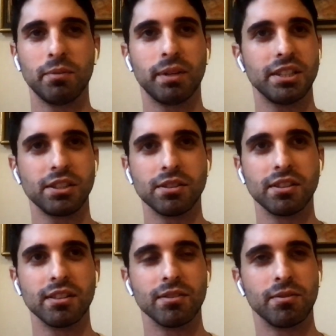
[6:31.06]
on my
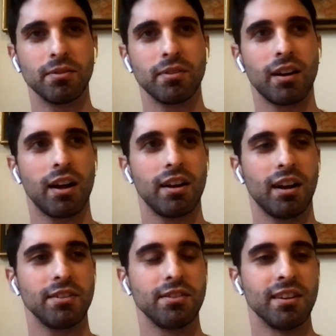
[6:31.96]
shoulder. I,
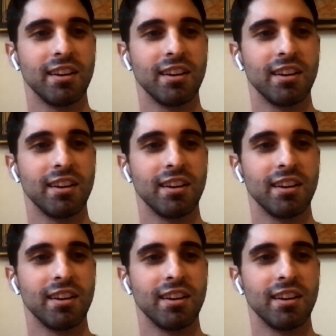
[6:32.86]
I,